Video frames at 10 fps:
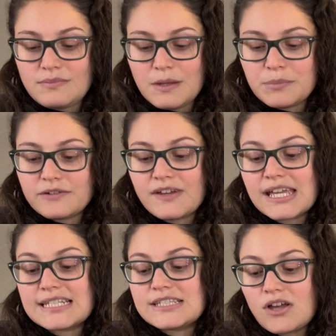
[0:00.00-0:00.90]
But if I
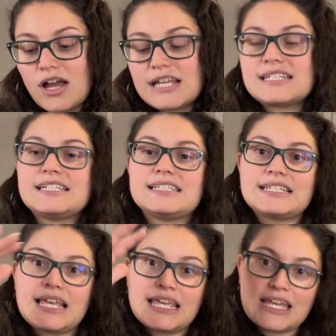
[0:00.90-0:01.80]
get socks and it's
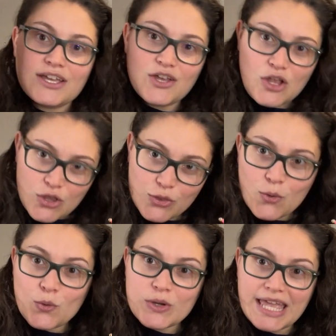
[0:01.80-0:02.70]
like the
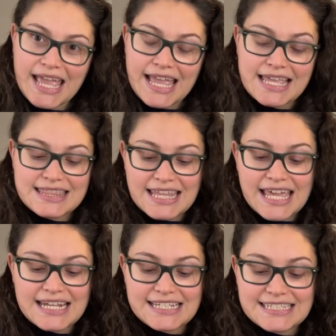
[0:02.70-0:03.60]
whole gang,
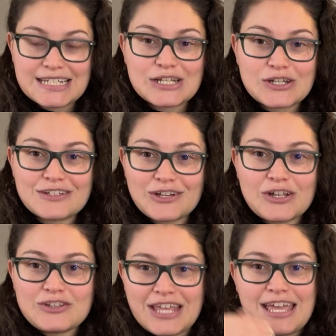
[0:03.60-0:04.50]
then it's gonna,
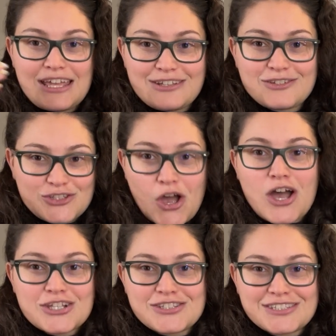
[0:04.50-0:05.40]
that
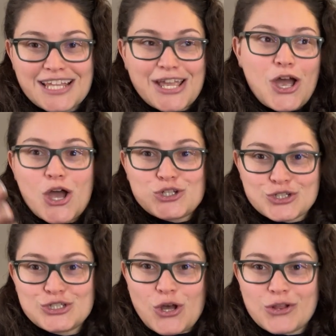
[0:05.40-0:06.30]
socks like a
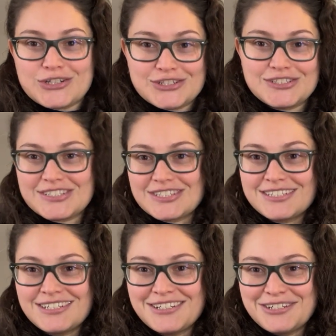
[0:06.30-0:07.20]
hundred dollars
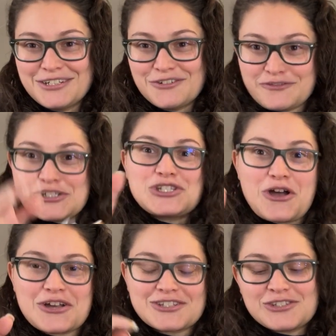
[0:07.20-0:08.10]
for
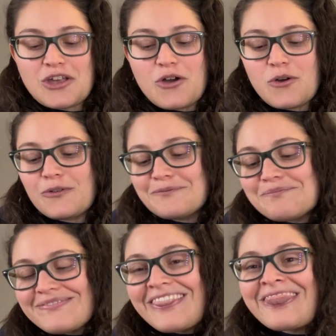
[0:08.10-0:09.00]
socks. So
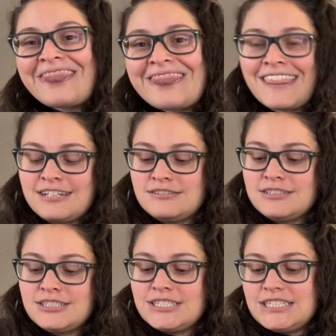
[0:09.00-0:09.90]

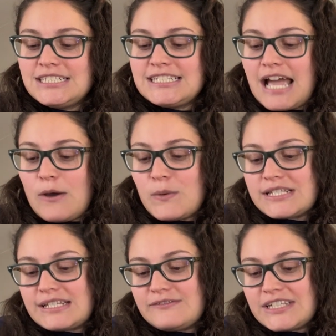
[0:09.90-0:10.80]
yeah, it
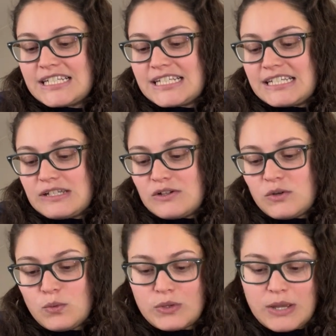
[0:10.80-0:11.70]
wasn't really
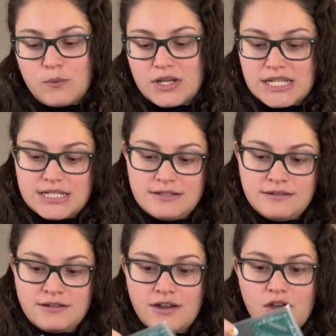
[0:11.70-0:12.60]
what I wanted.
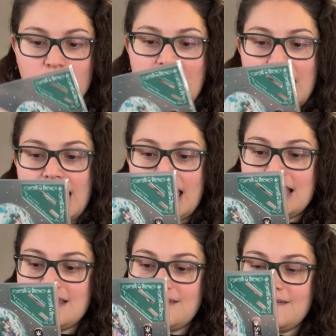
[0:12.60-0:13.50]
Okay.